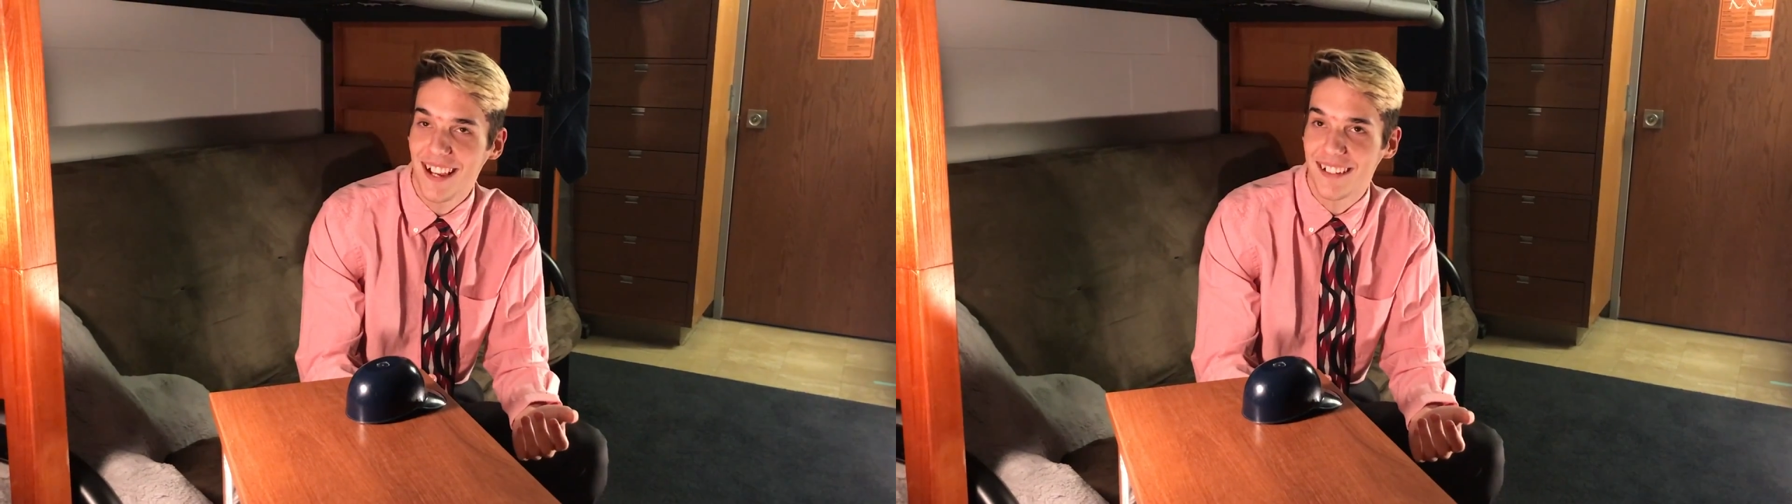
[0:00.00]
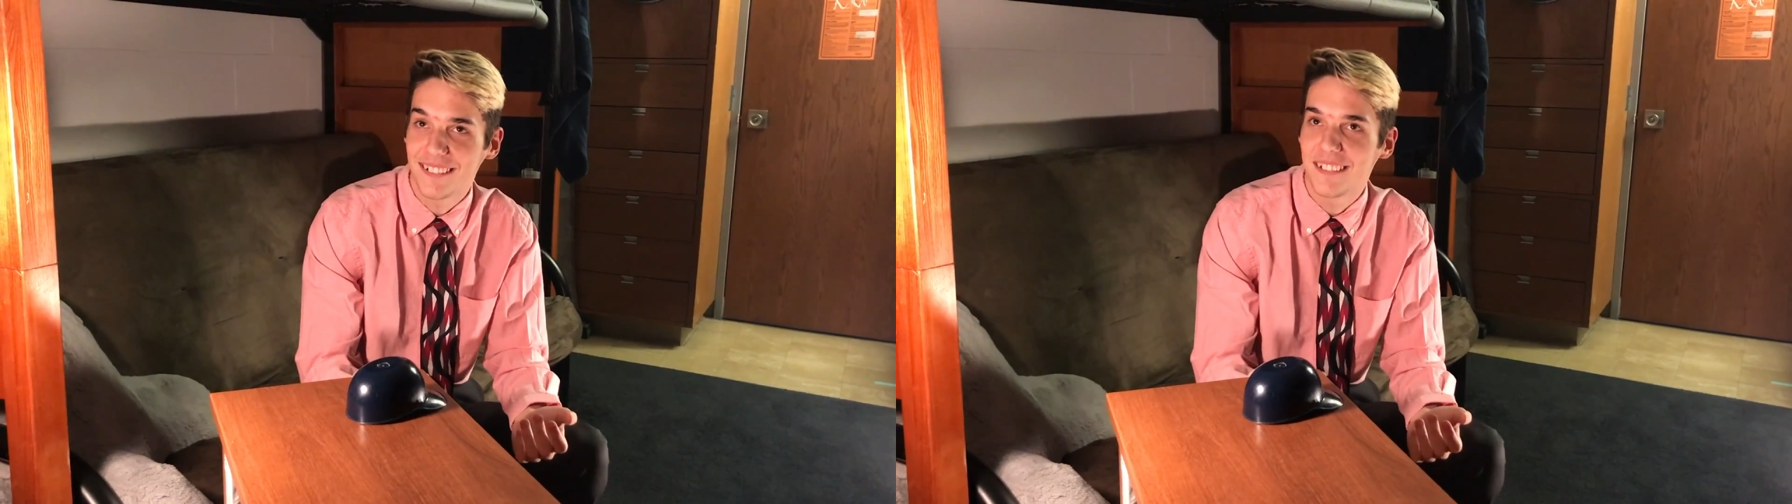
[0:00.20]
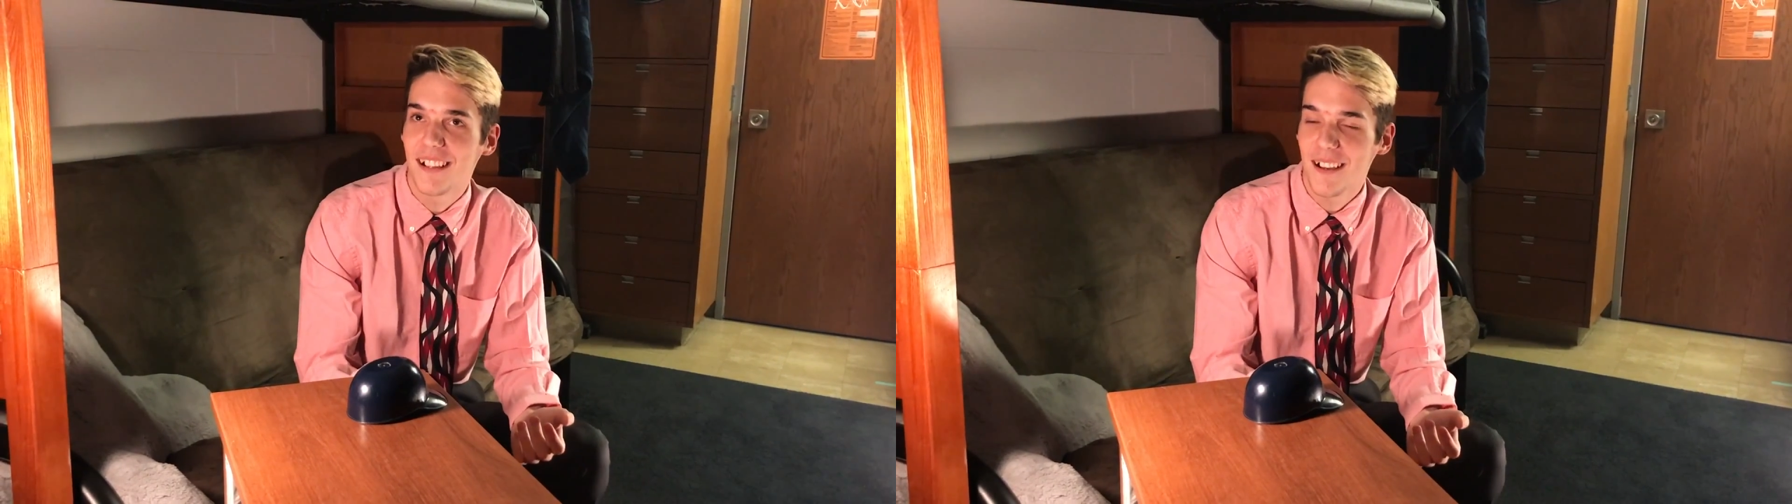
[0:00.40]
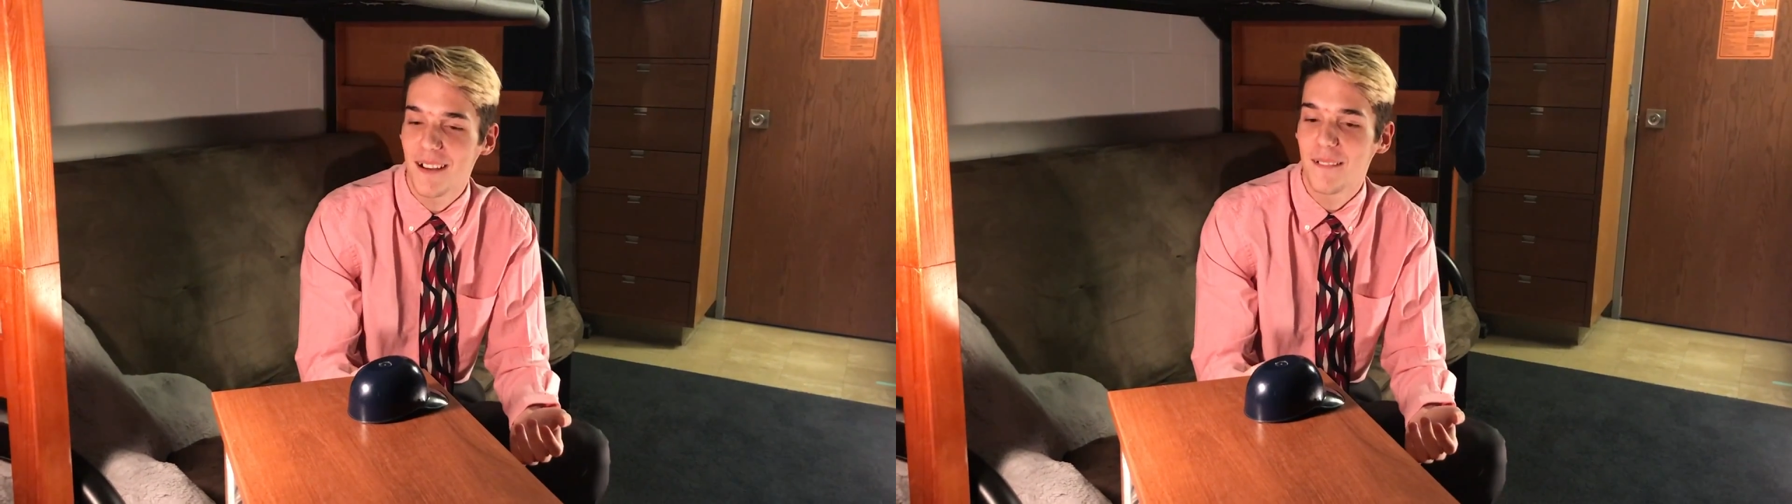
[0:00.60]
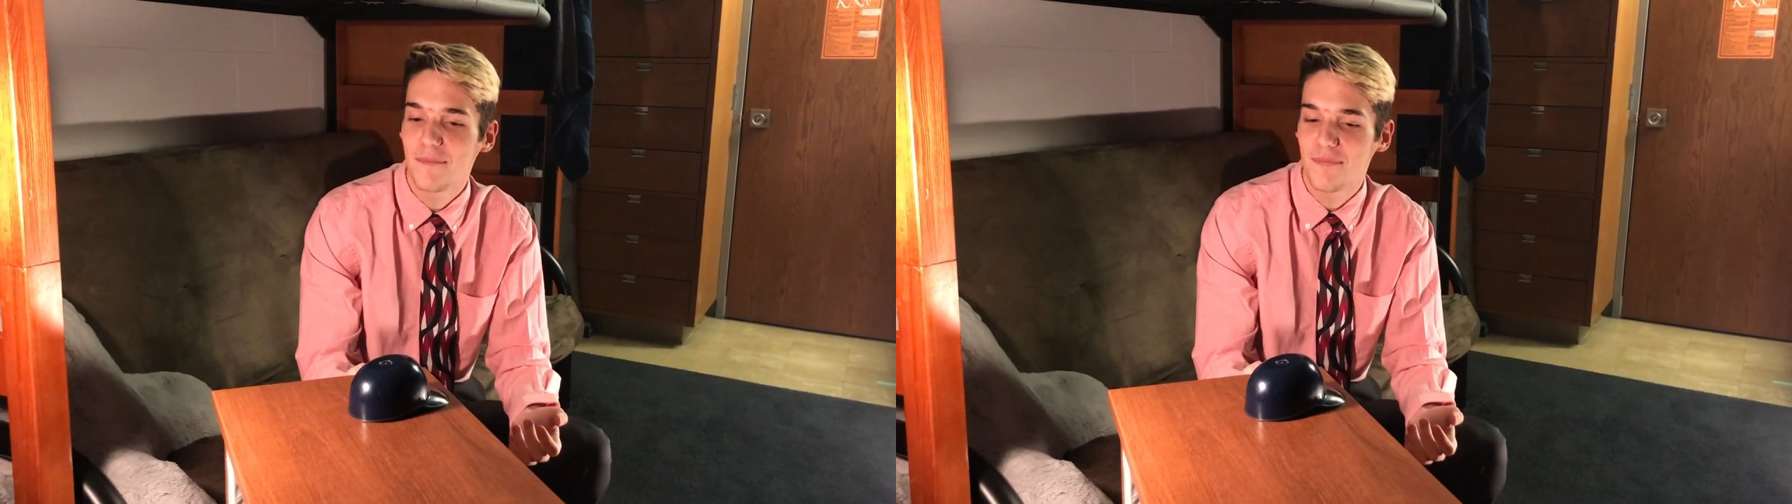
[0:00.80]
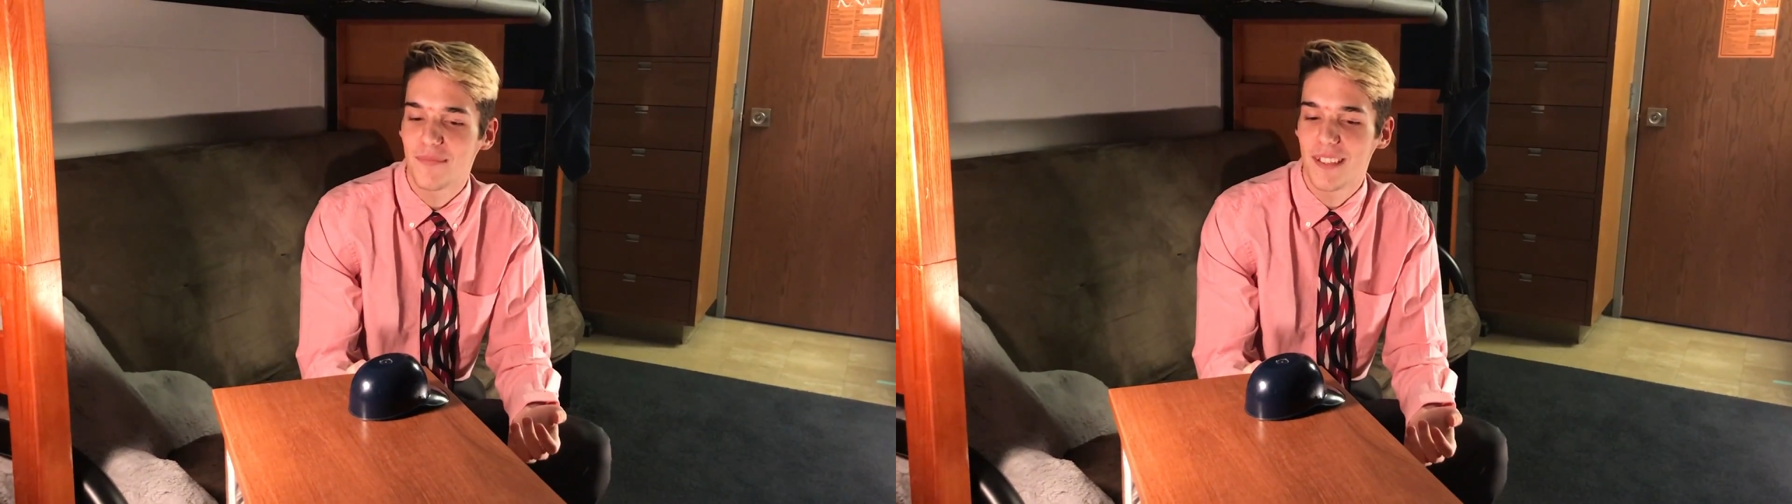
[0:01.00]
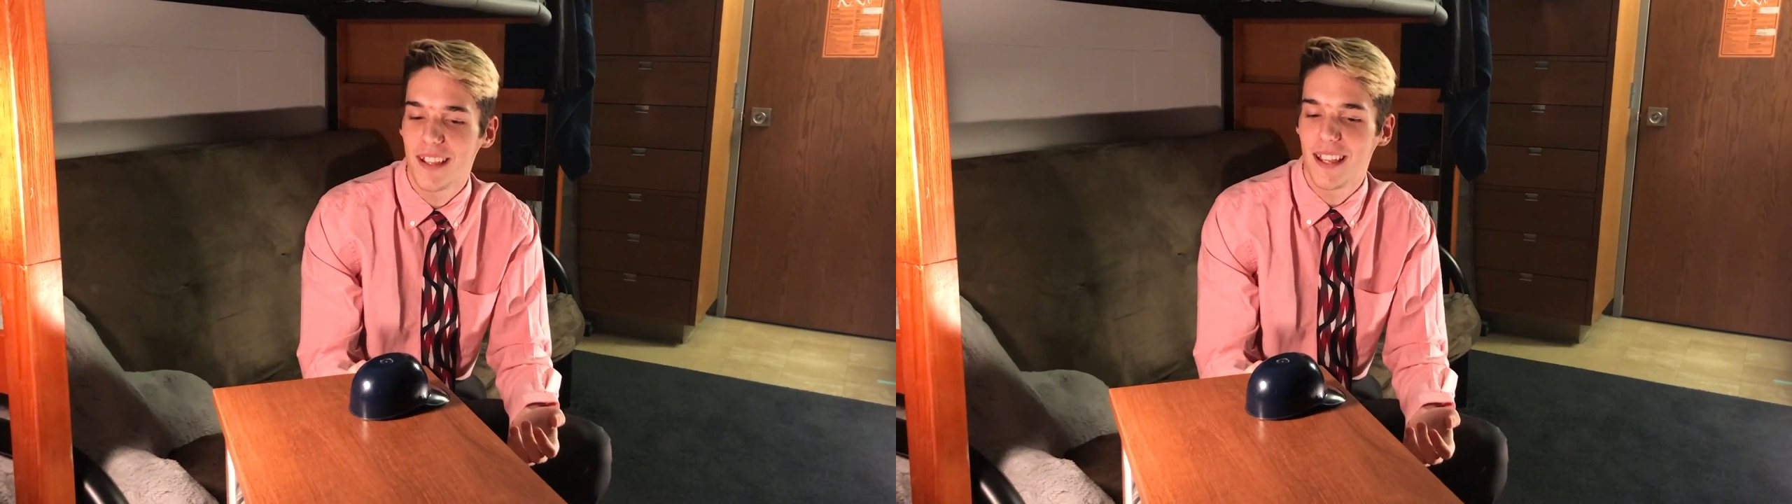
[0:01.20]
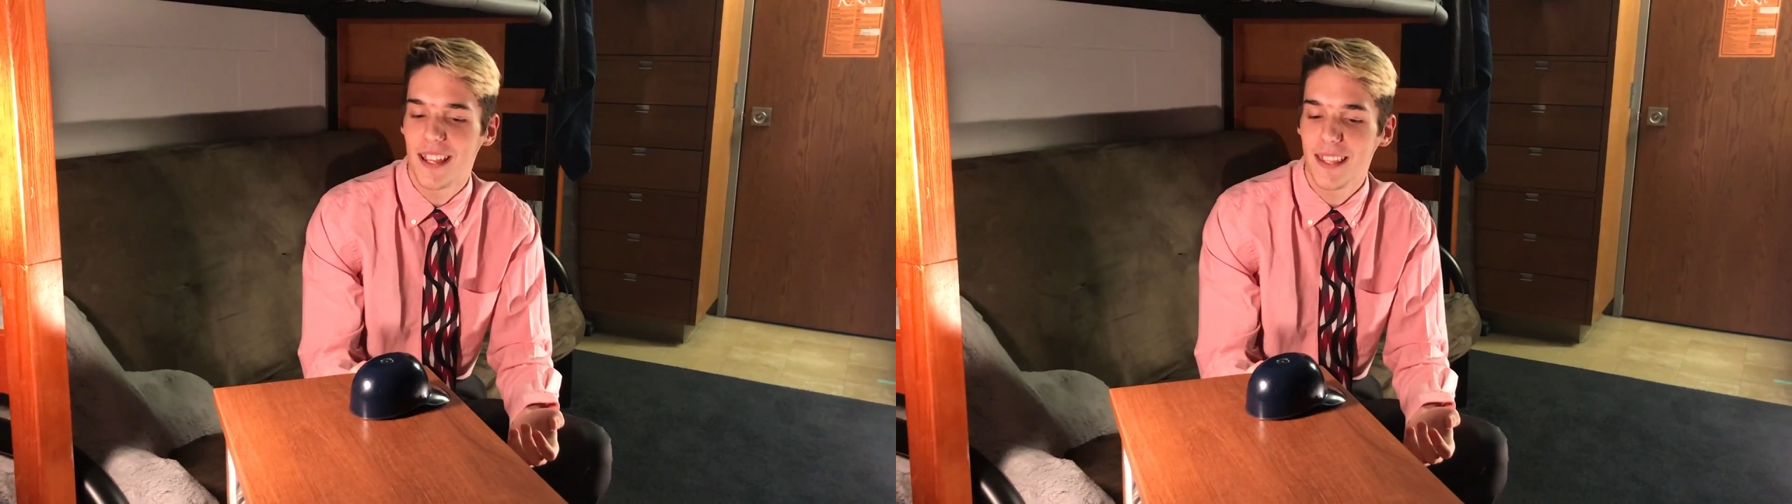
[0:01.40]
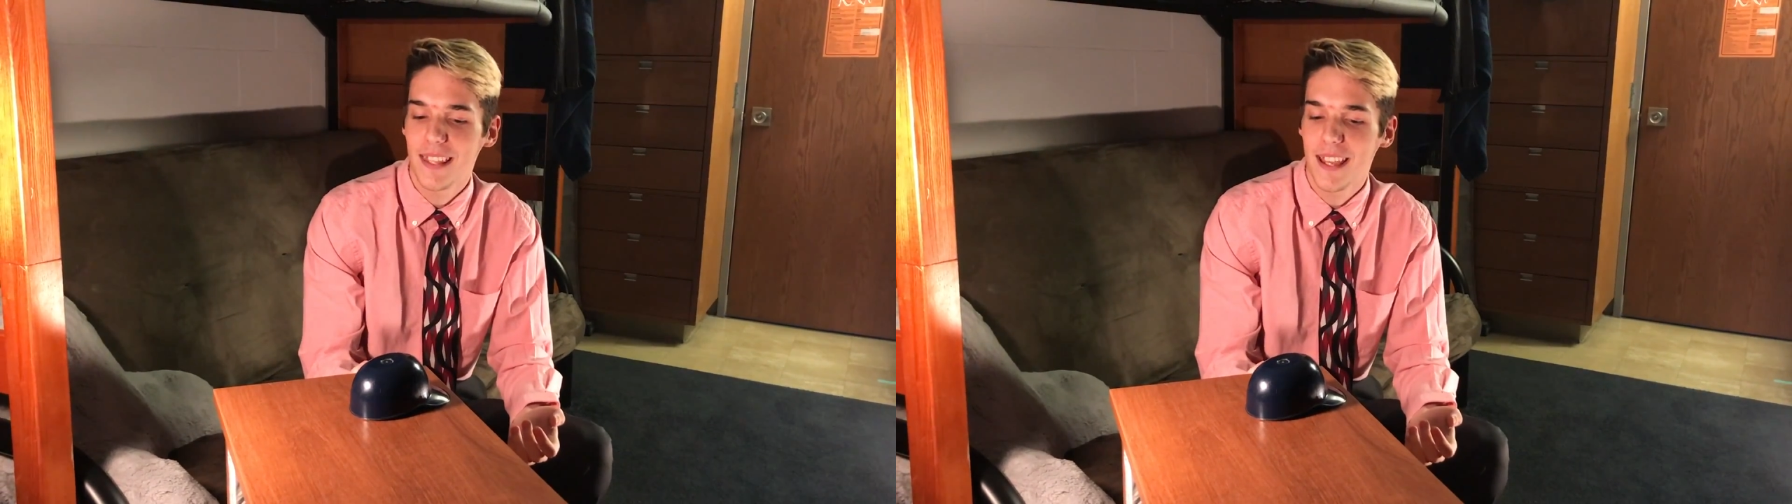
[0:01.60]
yeah. And